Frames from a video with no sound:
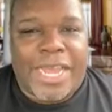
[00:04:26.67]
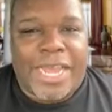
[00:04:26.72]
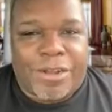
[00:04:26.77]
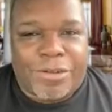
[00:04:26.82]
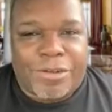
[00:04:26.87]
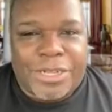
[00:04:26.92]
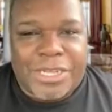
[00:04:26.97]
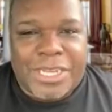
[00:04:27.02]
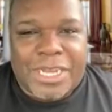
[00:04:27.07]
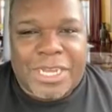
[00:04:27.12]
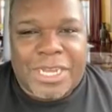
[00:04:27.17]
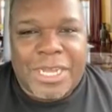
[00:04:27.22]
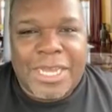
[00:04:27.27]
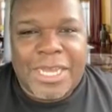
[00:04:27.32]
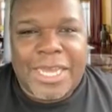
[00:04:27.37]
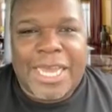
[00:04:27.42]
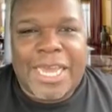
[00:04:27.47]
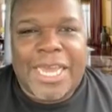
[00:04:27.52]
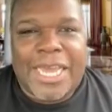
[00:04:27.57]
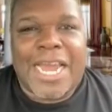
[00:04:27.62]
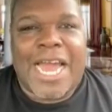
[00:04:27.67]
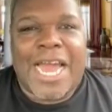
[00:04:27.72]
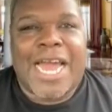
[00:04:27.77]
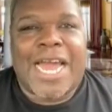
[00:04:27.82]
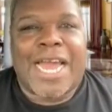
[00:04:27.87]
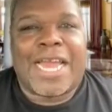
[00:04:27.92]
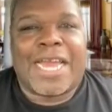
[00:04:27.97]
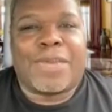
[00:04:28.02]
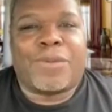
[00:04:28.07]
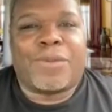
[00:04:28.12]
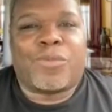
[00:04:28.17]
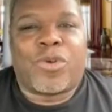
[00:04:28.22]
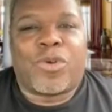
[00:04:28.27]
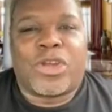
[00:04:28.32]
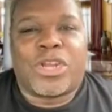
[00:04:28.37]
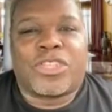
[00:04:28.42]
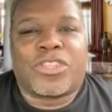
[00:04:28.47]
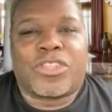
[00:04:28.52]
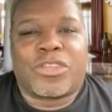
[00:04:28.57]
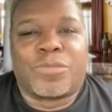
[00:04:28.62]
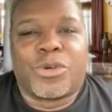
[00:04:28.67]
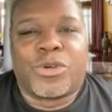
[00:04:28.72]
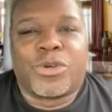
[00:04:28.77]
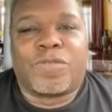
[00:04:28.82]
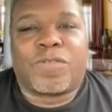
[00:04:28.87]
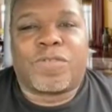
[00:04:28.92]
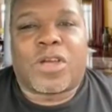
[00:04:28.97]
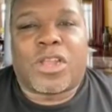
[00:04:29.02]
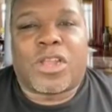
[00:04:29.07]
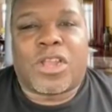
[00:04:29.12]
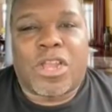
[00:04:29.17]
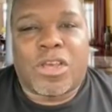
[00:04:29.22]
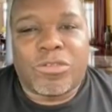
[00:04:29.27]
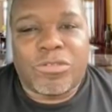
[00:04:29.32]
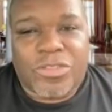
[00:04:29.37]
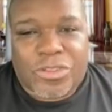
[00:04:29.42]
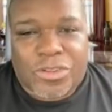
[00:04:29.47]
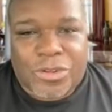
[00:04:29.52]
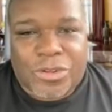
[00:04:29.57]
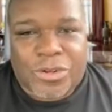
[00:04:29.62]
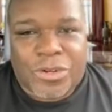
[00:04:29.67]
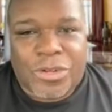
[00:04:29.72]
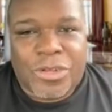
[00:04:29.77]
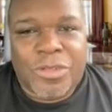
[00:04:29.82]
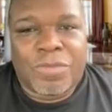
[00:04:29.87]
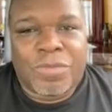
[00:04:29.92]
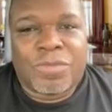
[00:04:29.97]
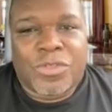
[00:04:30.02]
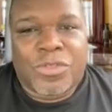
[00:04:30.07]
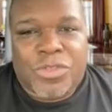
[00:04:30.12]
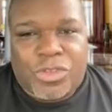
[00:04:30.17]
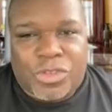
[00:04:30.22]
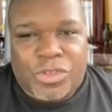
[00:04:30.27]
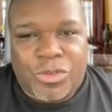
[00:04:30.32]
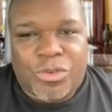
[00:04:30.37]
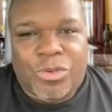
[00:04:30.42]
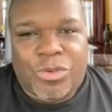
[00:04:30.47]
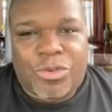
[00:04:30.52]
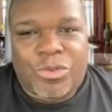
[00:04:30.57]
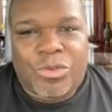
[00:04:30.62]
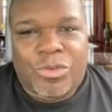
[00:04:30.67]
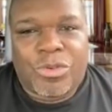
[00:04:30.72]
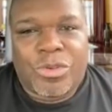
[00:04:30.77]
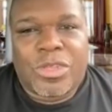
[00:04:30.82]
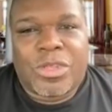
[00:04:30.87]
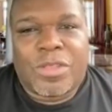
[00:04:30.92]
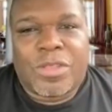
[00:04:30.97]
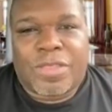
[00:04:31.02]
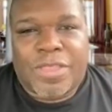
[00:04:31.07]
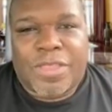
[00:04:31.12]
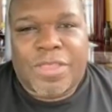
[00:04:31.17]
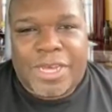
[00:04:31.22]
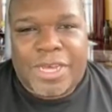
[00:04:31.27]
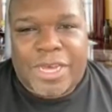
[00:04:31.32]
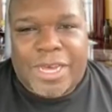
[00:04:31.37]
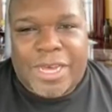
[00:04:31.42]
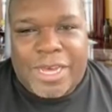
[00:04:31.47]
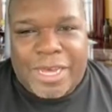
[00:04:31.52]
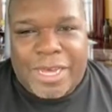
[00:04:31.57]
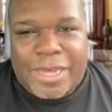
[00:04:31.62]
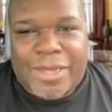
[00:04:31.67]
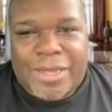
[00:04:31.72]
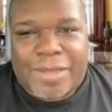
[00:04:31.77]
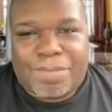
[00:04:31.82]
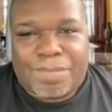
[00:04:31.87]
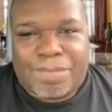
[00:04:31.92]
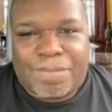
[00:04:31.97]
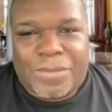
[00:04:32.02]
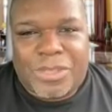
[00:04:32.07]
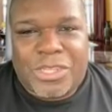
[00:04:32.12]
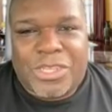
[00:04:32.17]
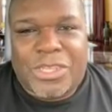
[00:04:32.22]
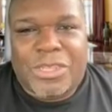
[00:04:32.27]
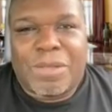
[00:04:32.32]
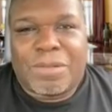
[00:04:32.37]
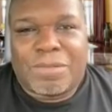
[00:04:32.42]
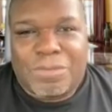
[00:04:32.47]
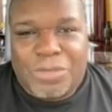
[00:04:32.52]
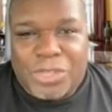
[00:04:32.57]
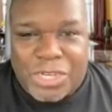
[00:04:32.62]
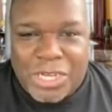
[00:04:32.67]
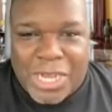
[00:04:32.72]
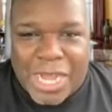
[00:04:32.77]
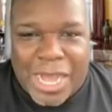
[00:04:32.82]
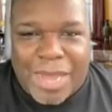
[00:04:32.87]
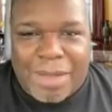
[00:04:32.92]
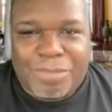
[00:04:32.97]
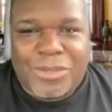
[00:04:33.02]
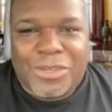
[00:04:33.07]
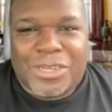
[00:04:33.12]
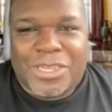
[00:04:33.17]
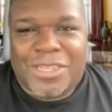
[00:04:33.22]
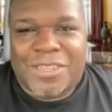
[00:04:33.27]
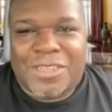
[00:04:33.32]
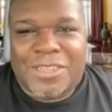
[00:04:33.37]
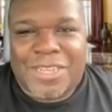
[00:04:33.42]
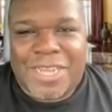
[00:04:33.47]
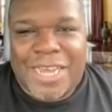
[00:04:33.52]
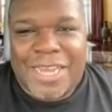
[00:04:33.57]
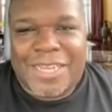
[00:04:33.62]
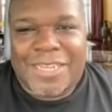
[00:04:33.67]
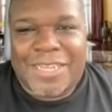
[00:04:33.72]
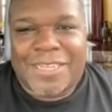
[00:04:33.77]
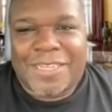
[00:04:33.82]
area, and I wanted to move closer to the job, you can say.